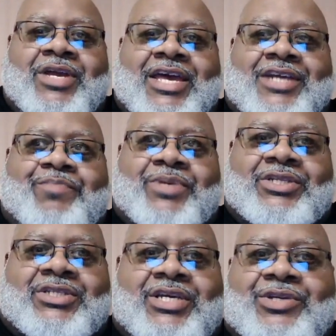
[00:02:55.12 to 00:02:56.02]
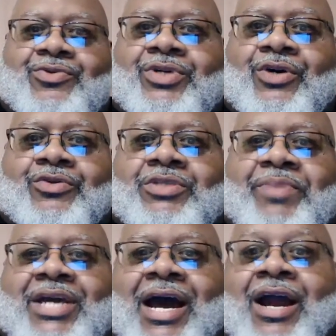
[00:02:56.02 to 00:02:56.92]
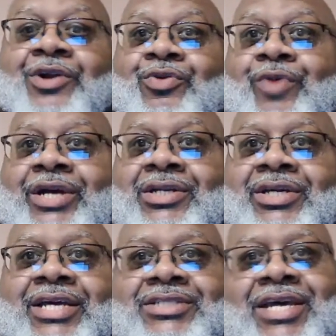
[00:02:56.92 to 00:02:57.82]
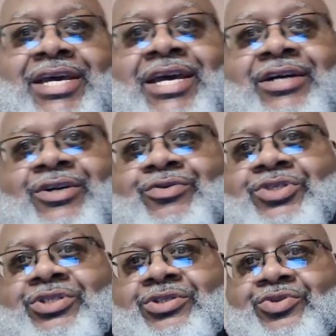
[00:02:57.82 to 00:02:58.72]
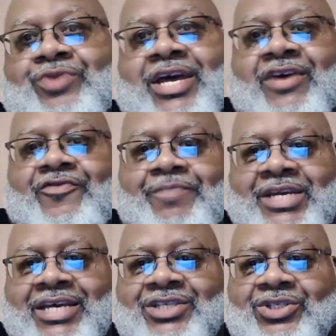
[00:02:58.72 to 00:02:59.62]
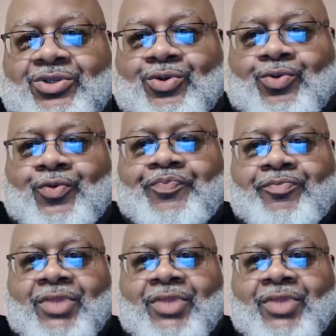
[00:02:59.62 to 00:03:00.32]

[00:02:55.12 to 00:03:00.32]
H B C U coach to be hired directly as a head coach to an F B S school.